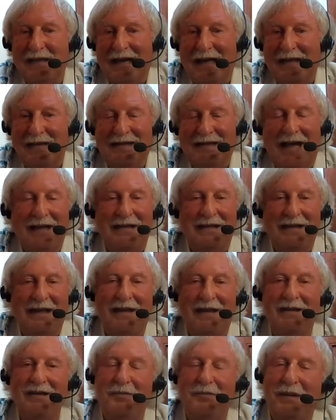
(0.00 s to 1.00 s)
I
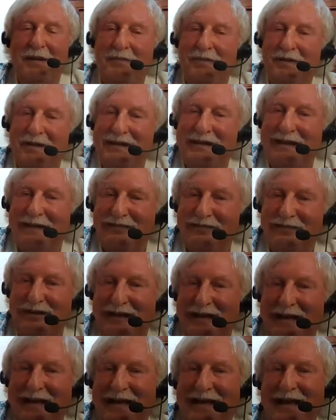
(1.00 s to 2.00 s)
like the people at the
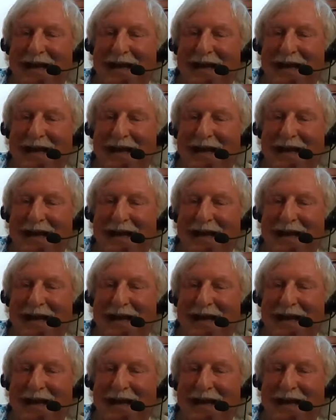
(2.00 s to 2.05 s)
FDA.